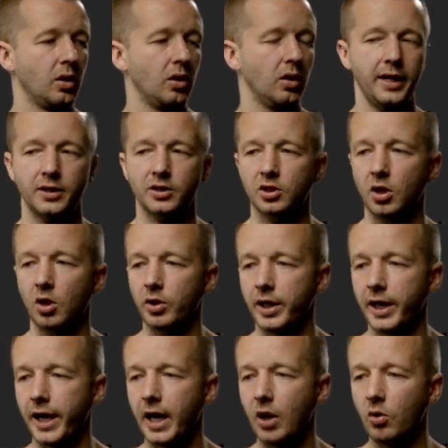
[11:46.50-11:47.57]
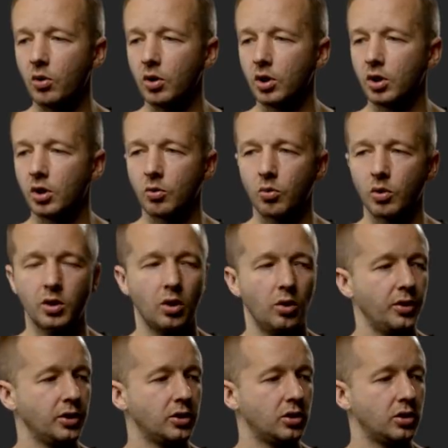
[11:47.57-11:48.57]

all right, so now we're going